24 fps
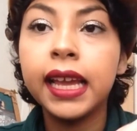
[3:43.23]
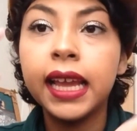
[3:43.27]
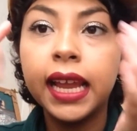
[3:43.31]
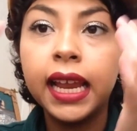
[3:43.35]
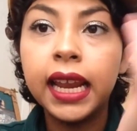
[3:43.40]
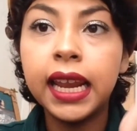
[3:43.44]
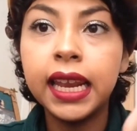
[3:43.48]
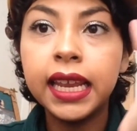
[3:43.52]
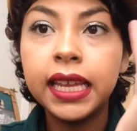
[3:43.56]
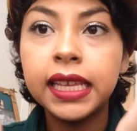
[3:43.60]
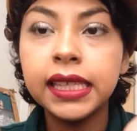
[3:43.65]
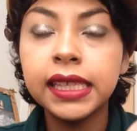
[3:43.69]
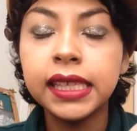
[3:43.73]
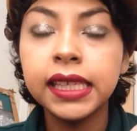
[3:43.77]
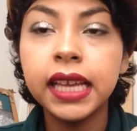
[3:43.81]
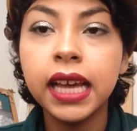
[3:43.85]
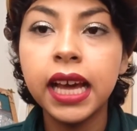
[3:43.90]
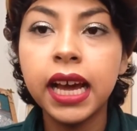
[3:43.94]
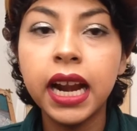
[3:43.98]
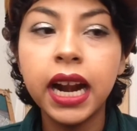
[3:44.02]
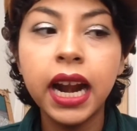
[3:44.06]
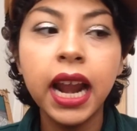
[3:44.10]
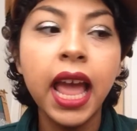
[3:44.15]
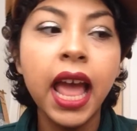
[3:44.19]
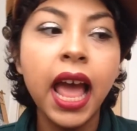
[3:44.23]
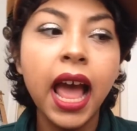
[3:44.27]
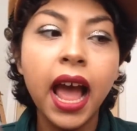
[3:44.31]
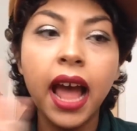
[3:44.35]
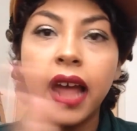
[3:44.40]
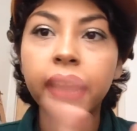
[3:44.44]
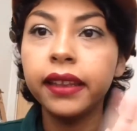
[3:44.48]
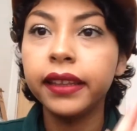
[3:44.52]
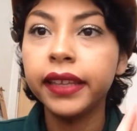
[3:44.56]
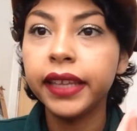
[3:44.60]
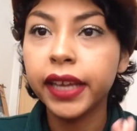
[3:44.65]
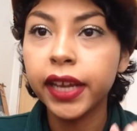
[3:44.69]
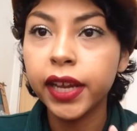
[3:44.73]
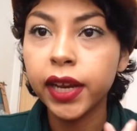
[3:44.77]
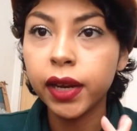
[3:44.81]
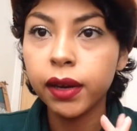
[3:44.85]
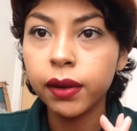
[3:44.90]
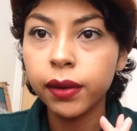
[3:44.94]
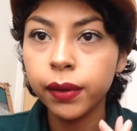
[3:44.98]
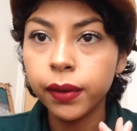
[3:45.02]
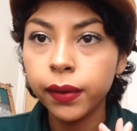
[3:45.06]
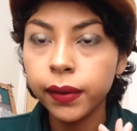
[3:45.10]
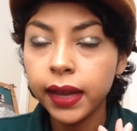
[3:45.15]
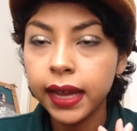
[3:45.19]
glitter and the
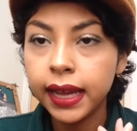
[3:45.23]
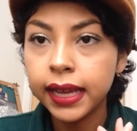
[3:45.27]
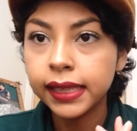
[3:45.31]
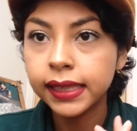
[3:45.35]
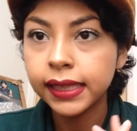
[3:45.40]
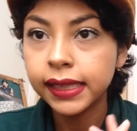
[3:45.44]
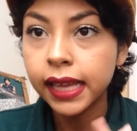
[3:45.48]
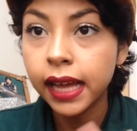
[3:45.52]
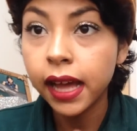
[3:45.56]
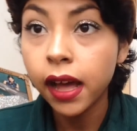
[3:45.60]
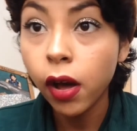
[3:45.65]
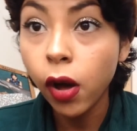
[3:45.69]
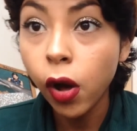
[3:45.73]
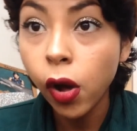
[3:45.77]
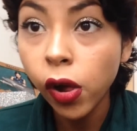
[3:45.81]
glue is that